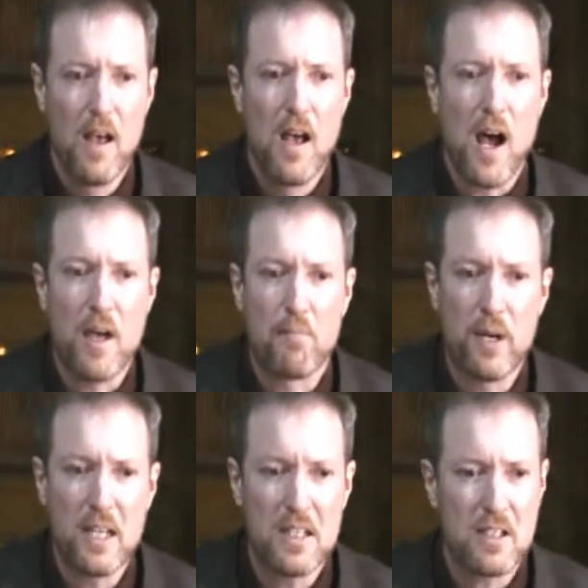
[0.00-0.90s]
I bring
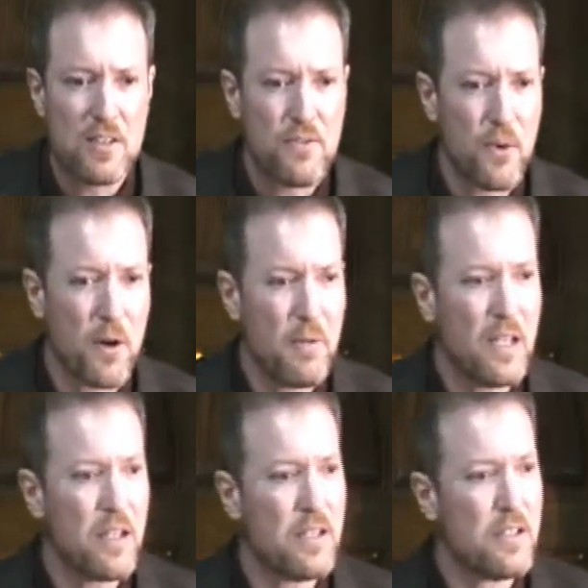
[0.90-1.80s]
it to the fore
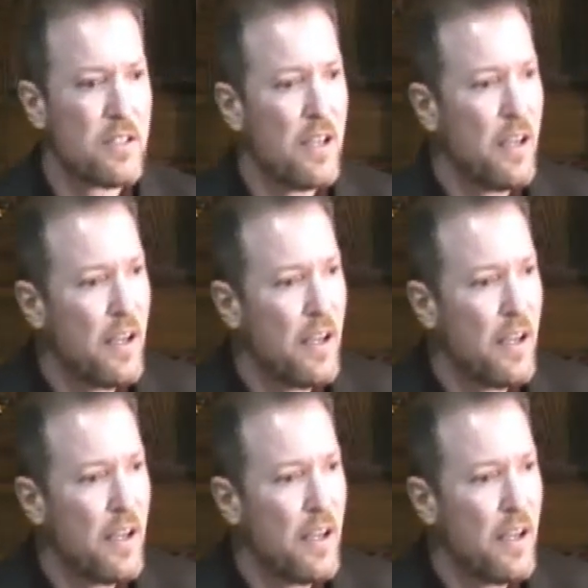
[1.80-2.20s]
because